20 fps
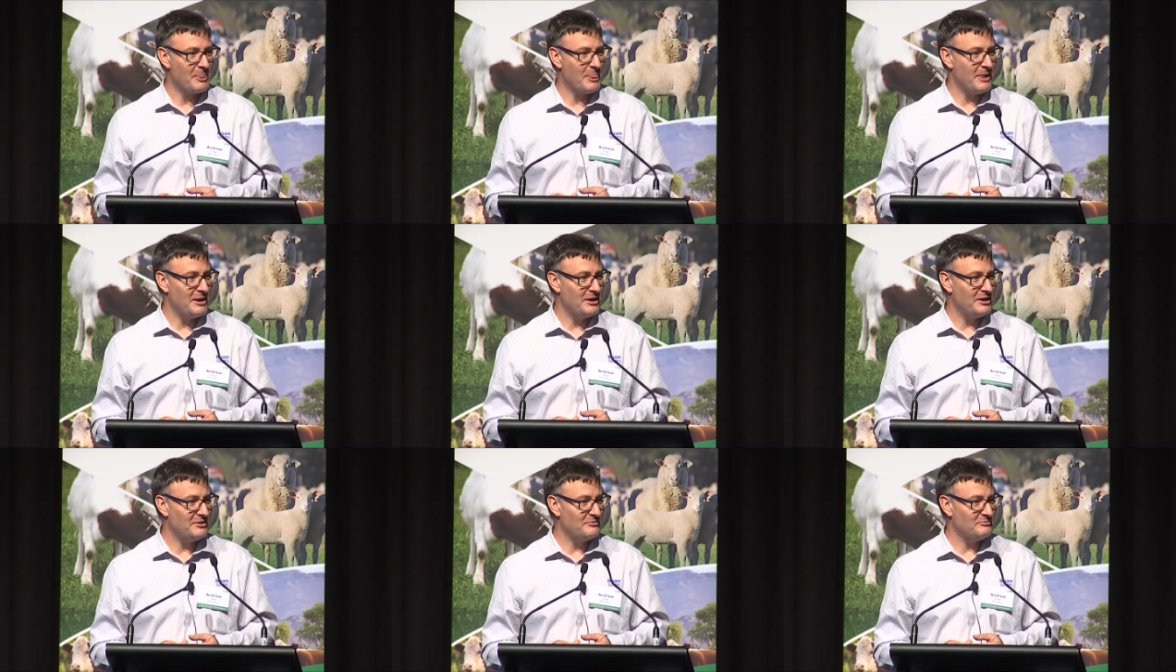
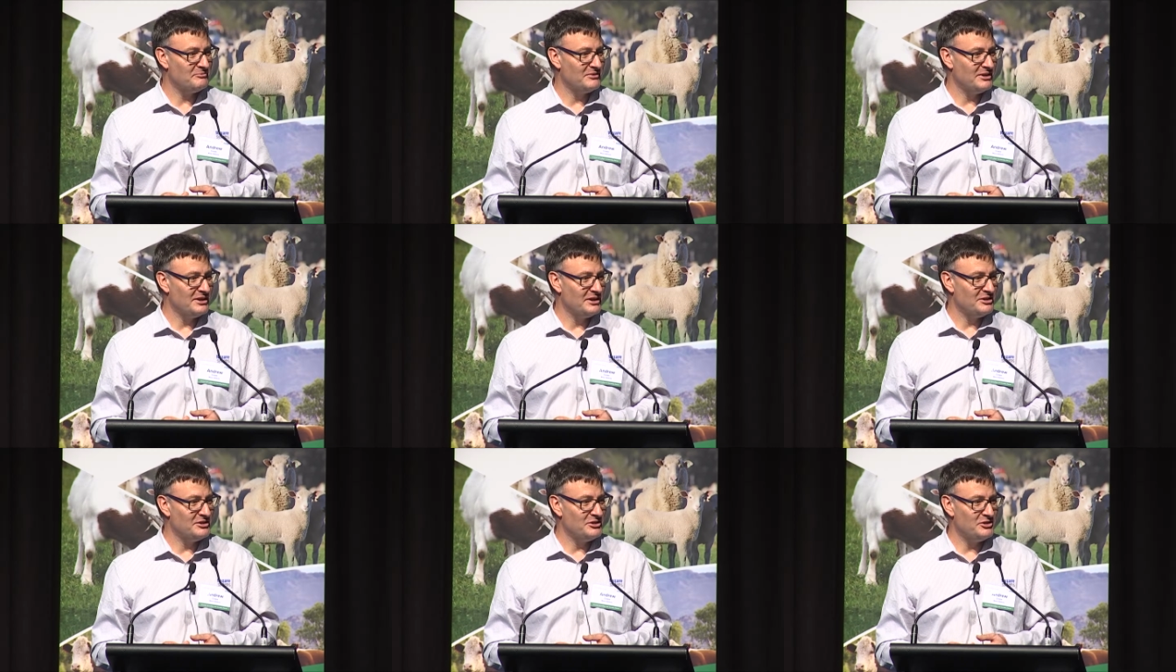Yeah?
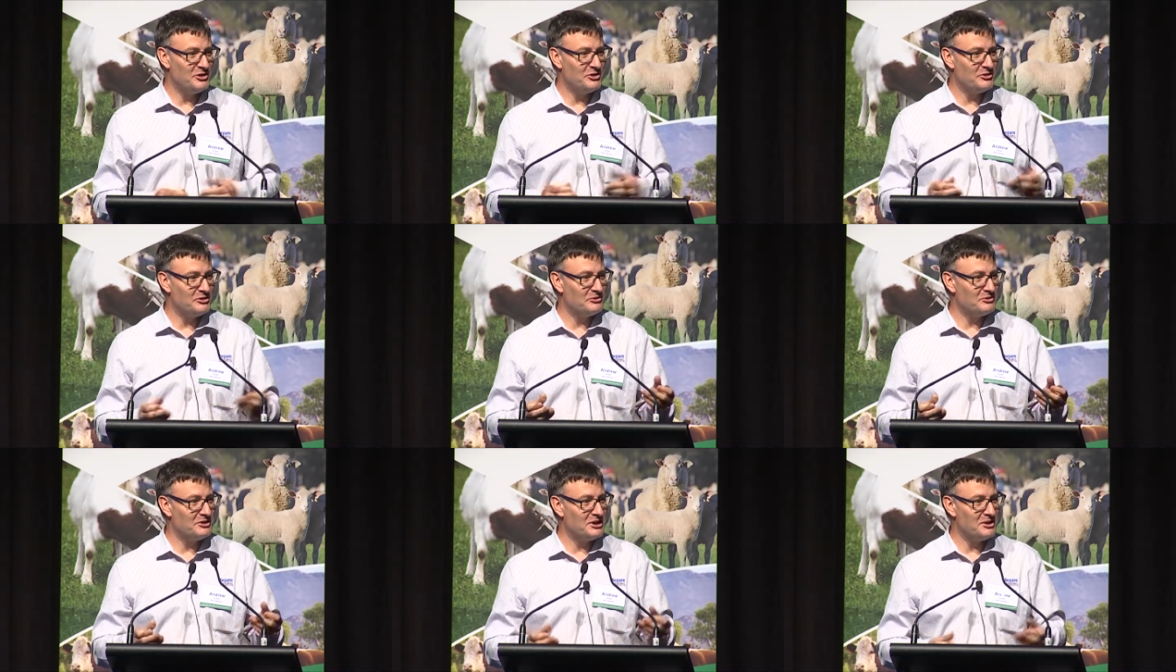
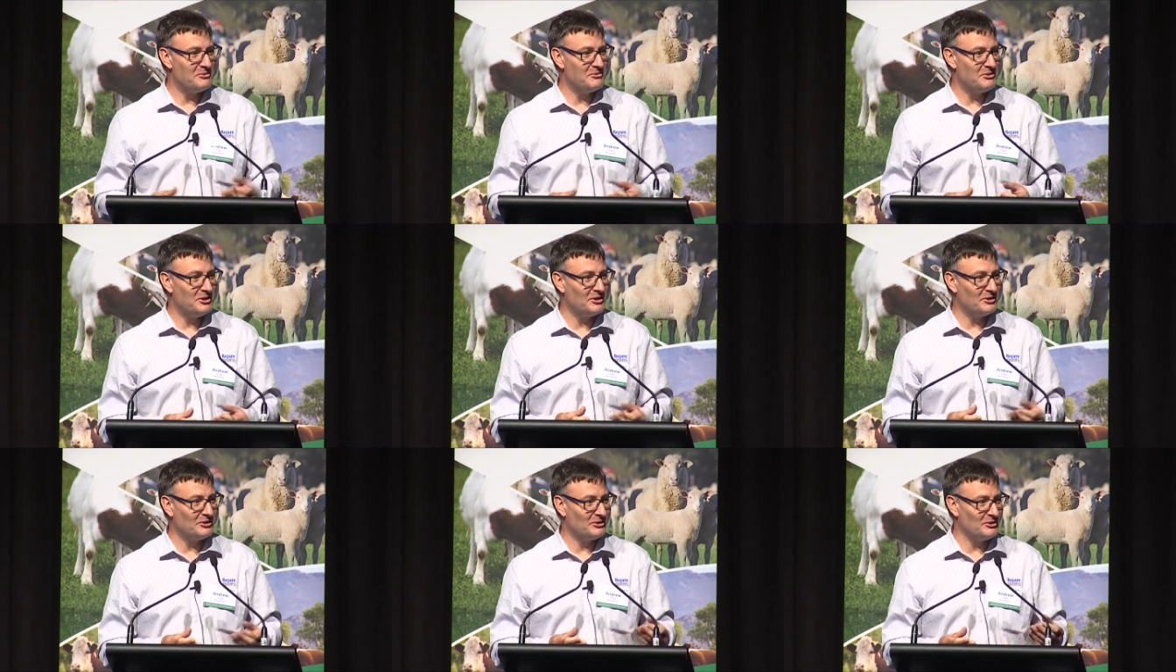Neural
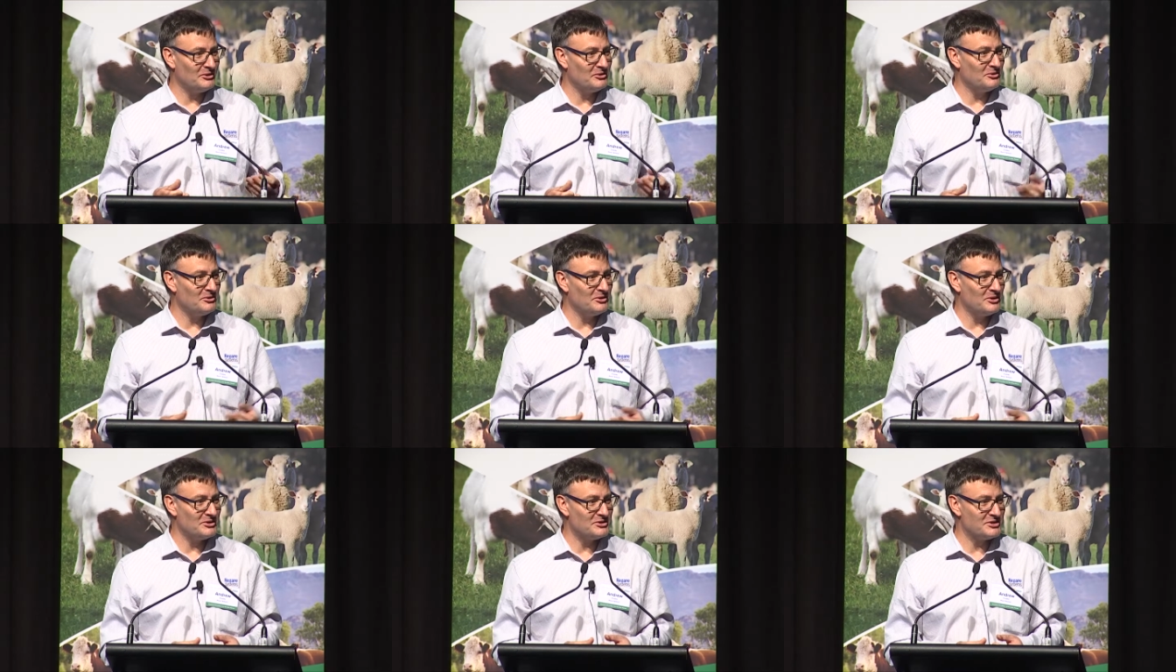networks and
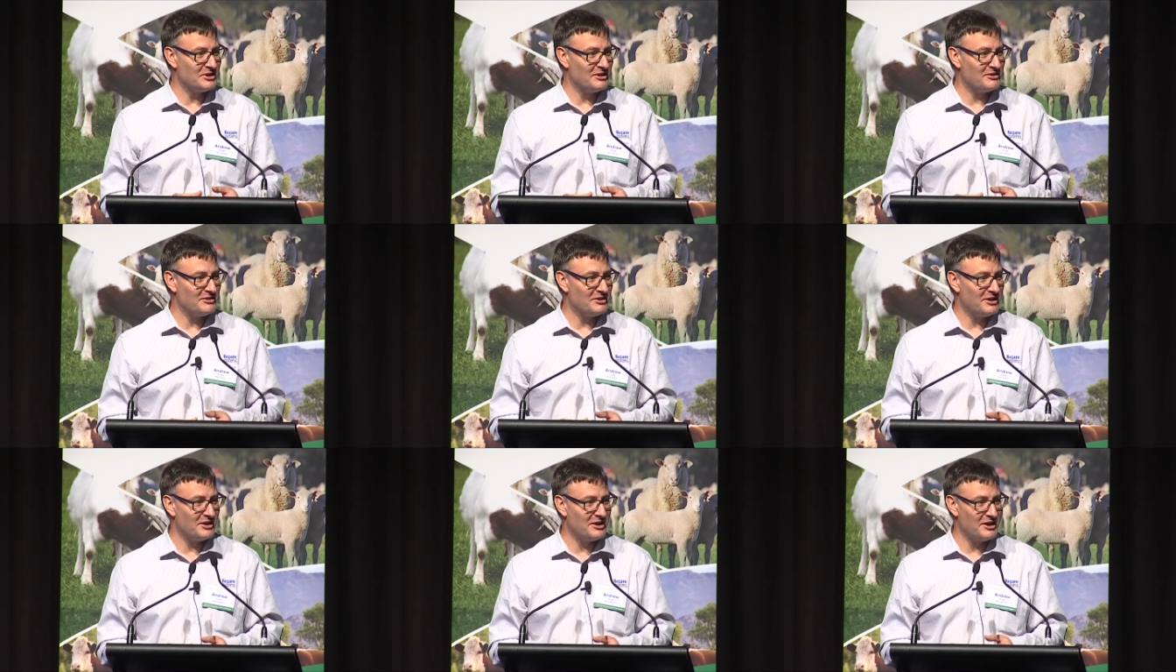all those
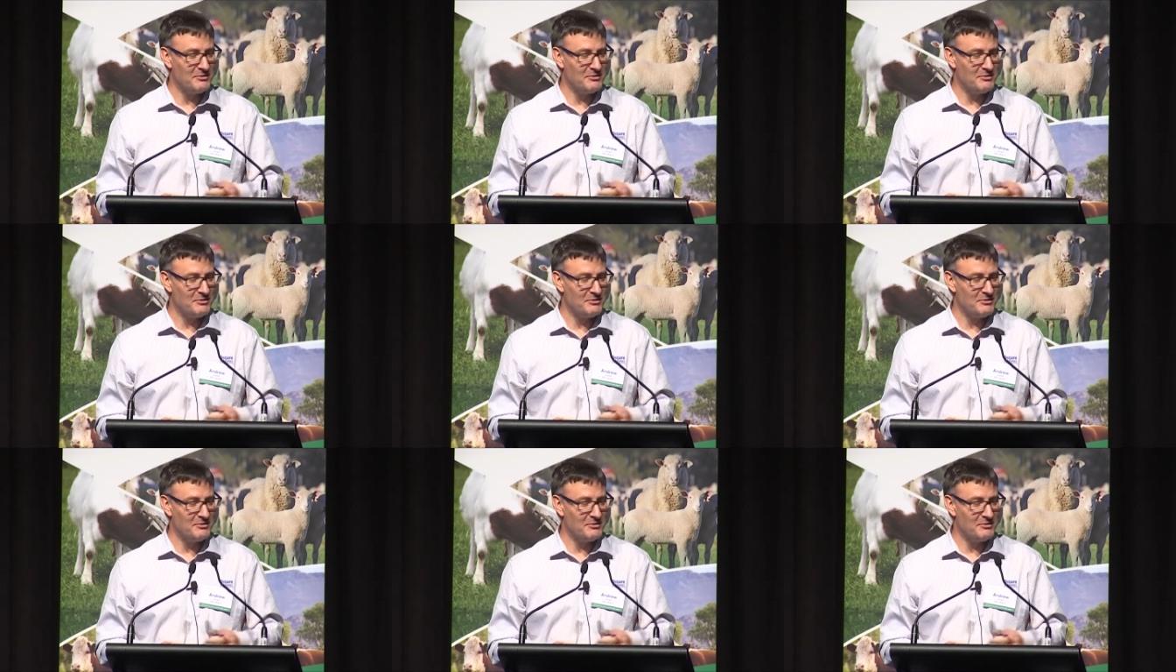other